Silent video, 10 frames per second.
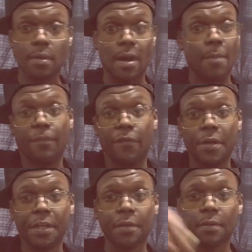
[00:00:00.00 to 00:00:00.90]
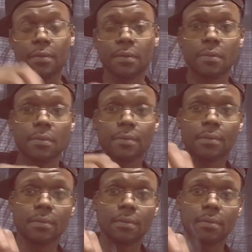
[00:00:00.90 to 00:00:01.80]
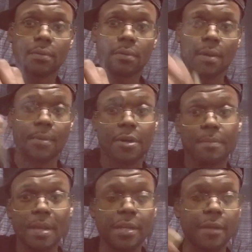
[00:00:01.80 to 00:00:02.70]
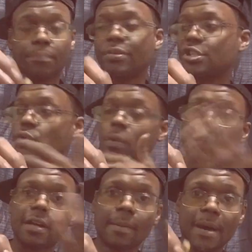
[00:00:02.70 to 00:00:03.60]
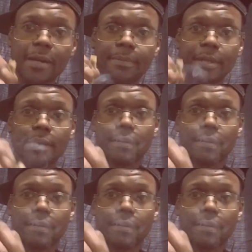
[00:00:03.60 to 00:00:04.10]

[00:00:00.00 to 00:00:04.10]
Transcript: I'm funny. I'm a comedian. Preacher Willie come out of me.